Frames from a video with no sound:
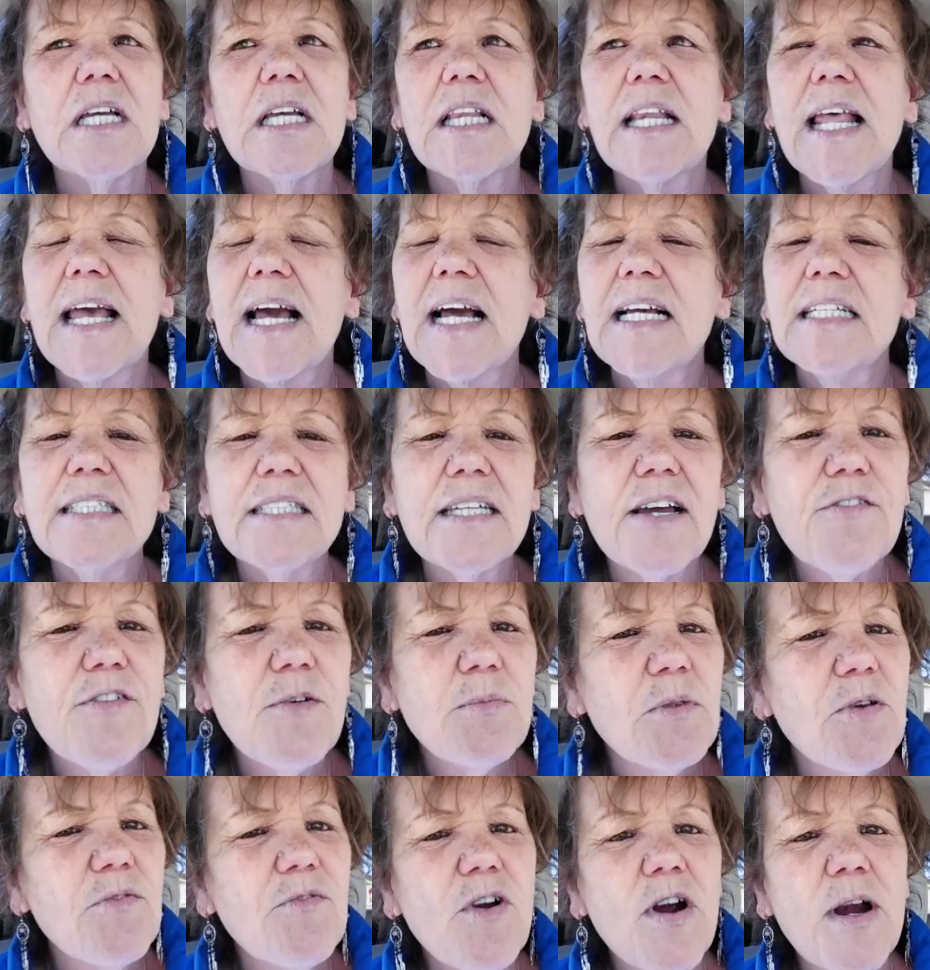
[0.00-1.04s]
like I said
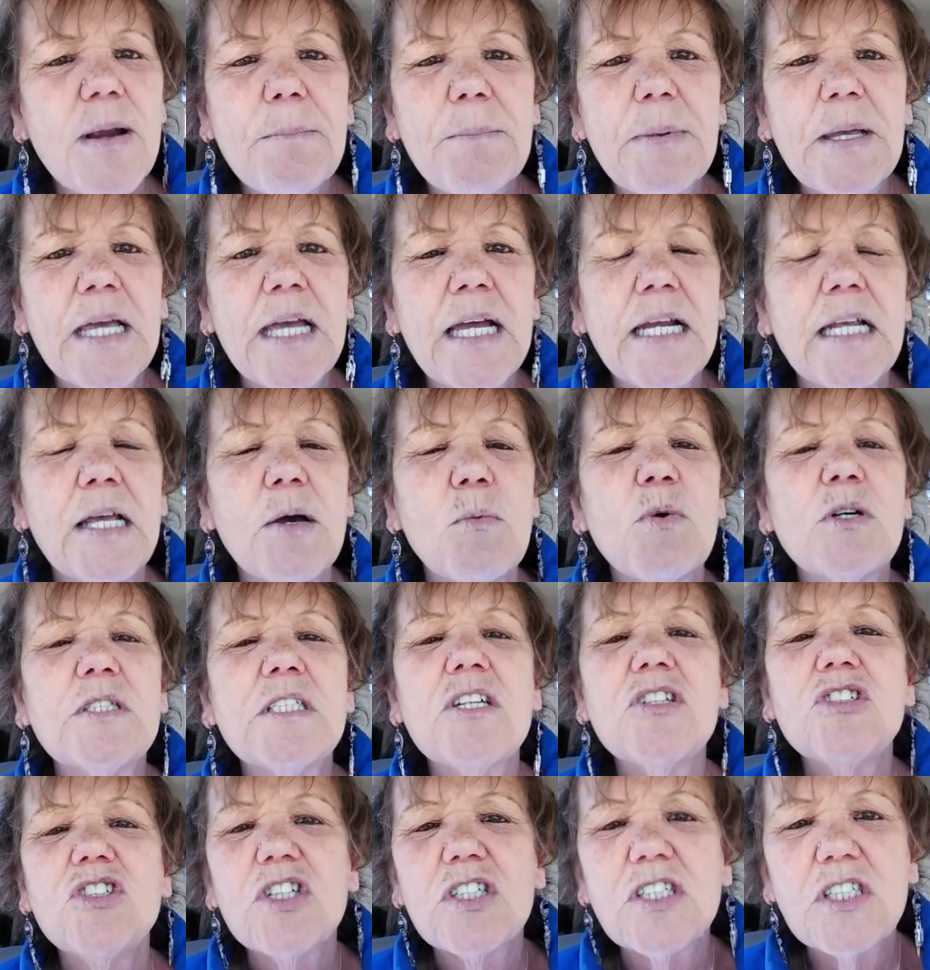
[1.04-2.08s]
from the very beginning, it
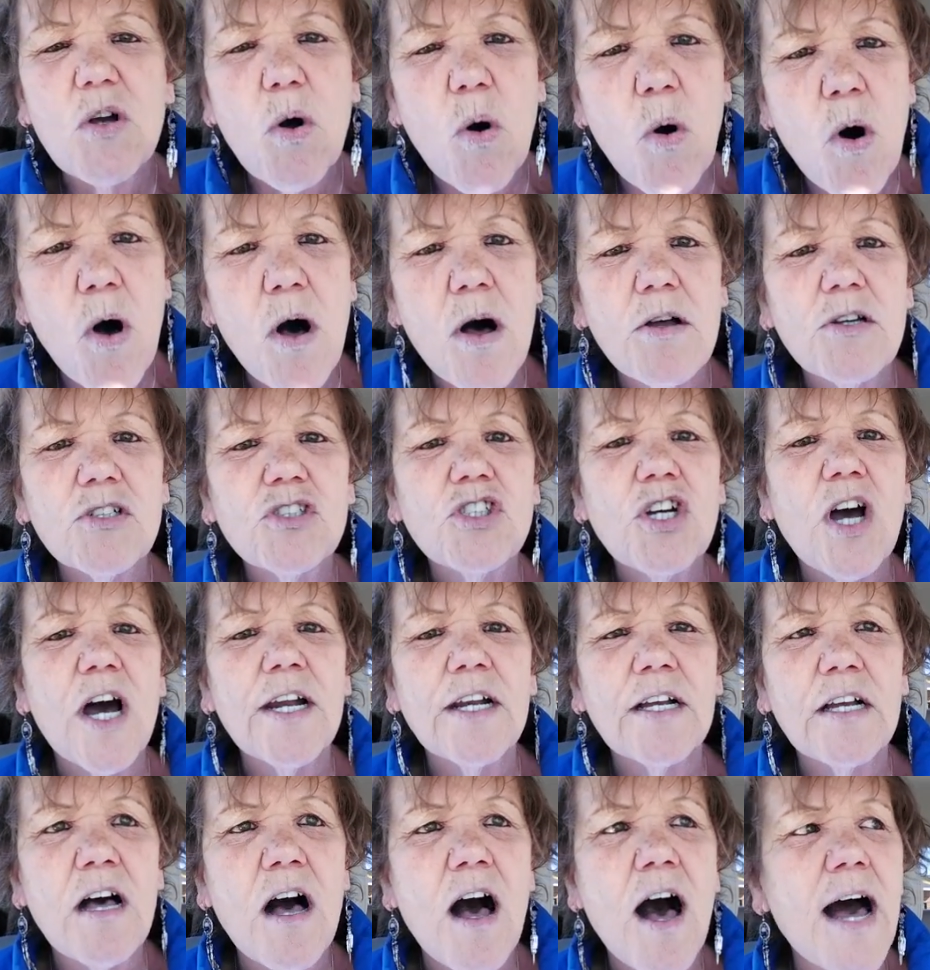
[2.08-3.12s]
wasn't just all John
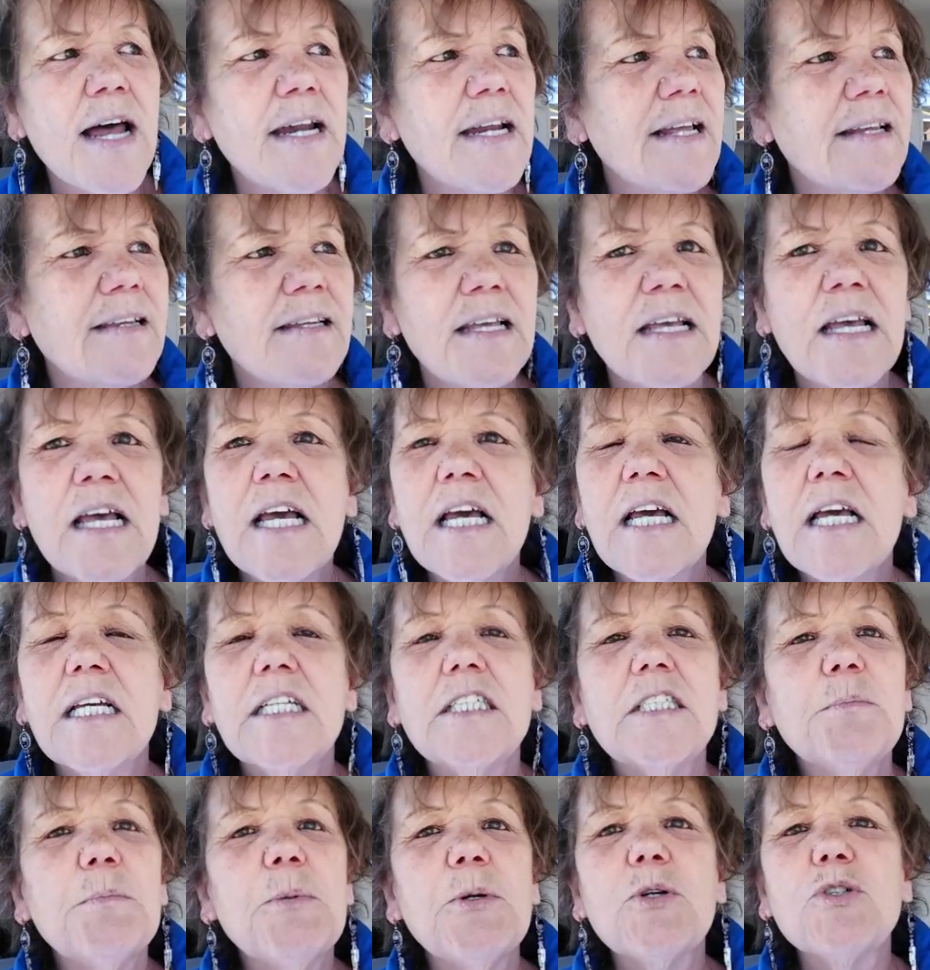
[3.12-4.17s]
of God and the
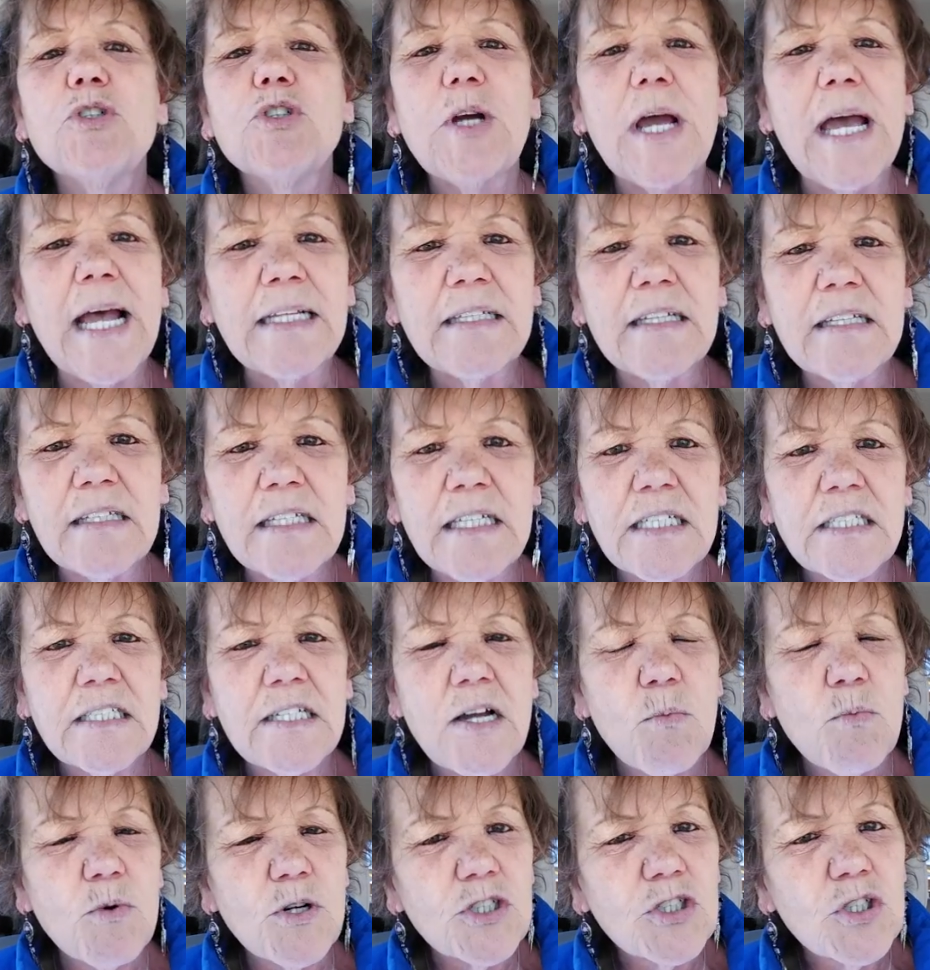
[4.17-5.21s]
spiritual entities
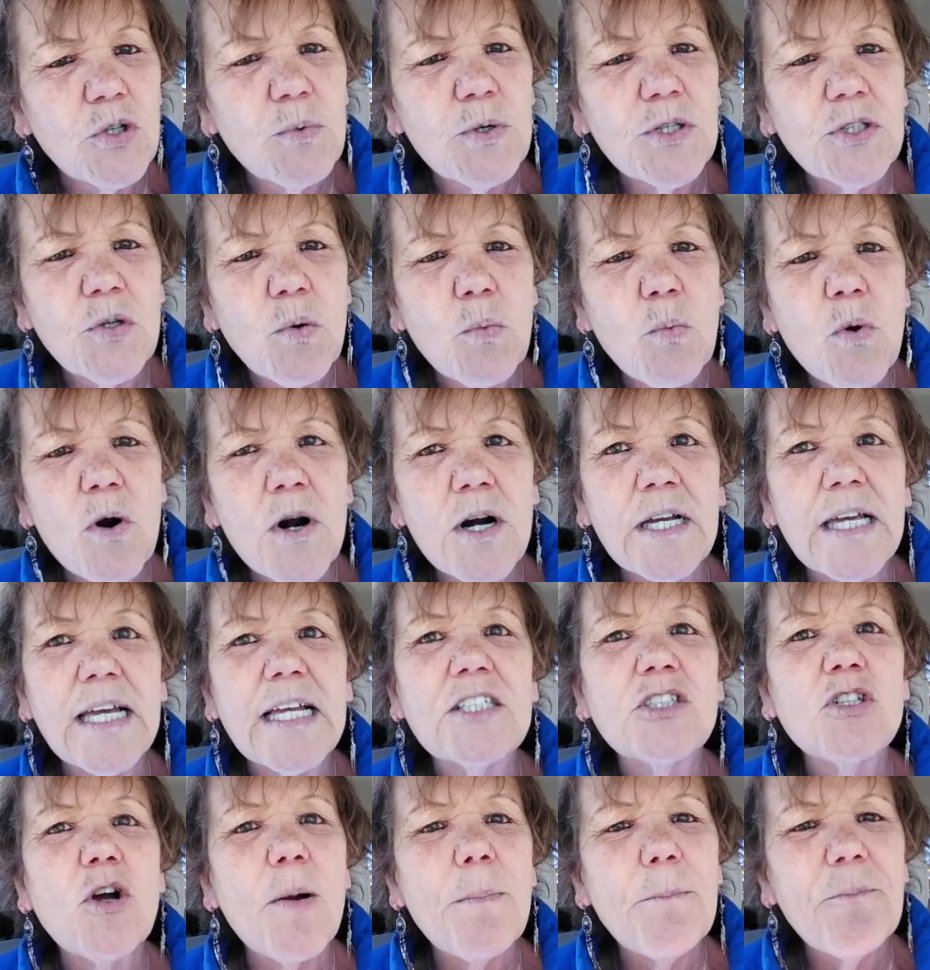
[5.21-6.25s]
that were doing the work.
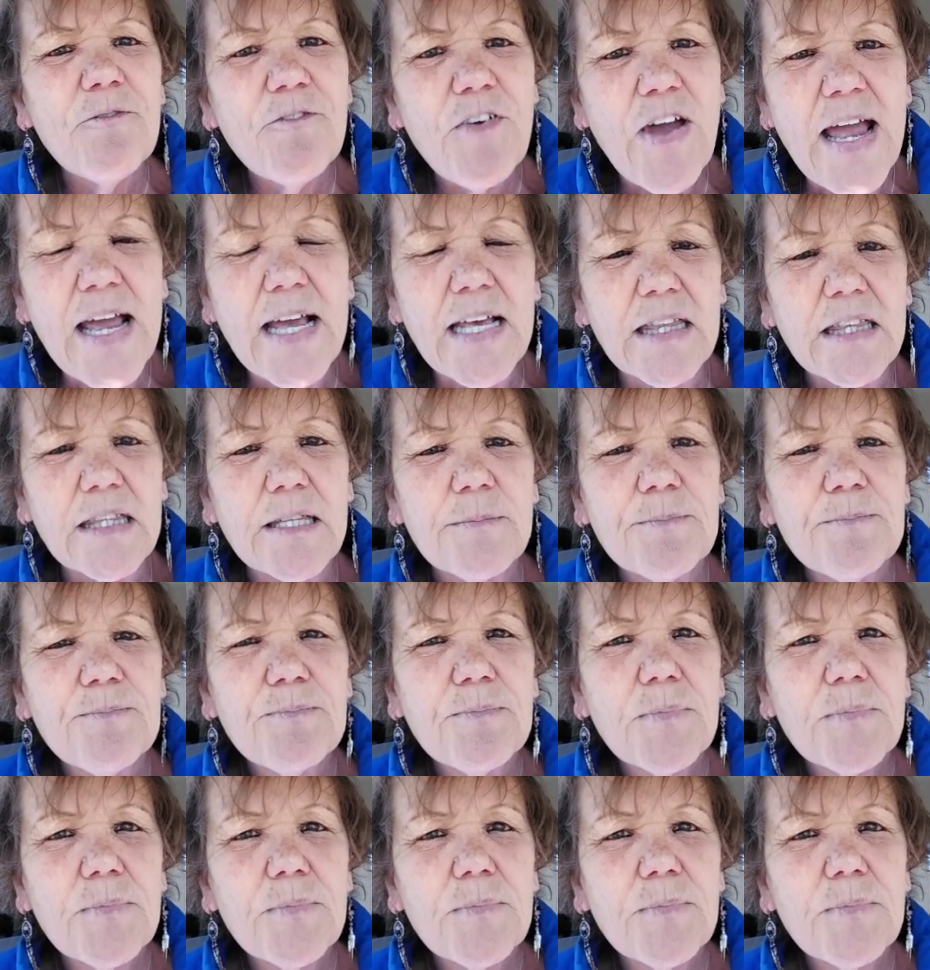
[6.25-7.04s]
It's our faith.